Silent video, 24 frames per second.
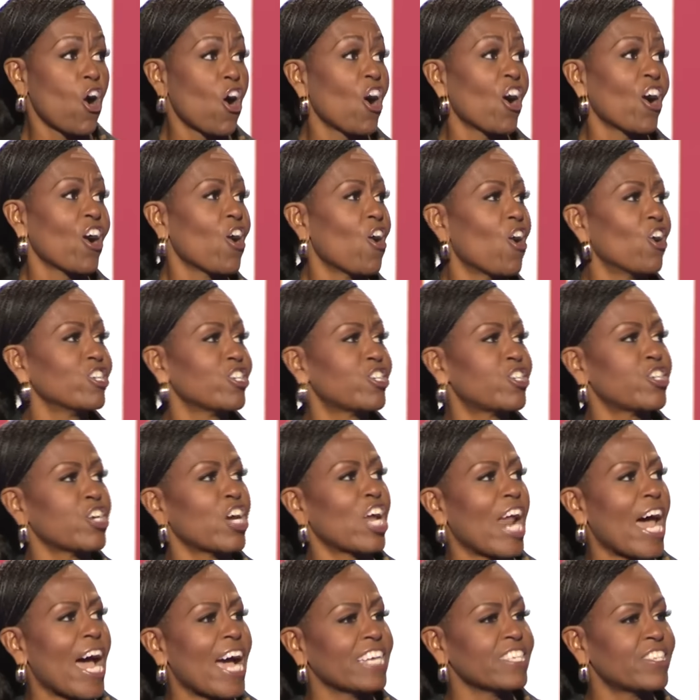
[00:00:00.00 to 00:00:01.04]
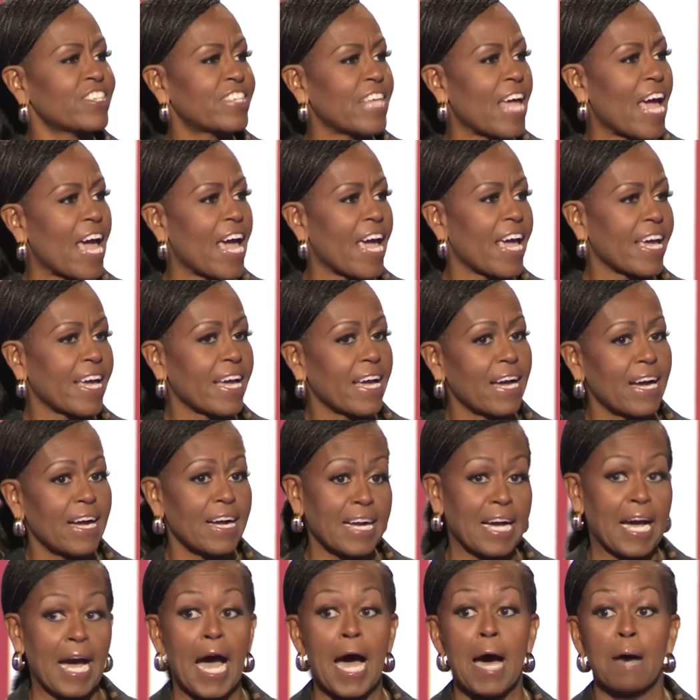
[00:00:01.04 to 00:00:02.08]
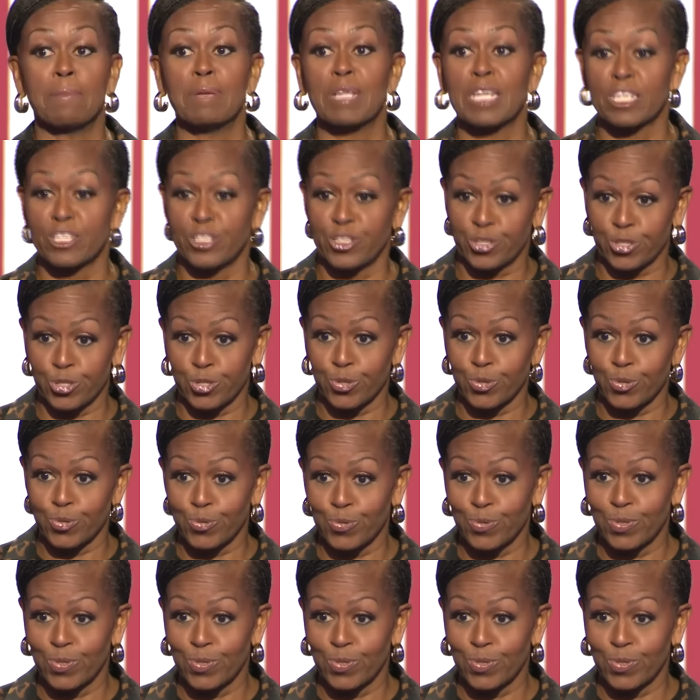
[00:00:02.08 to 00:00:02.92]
or, or should I say, Kamalazoo.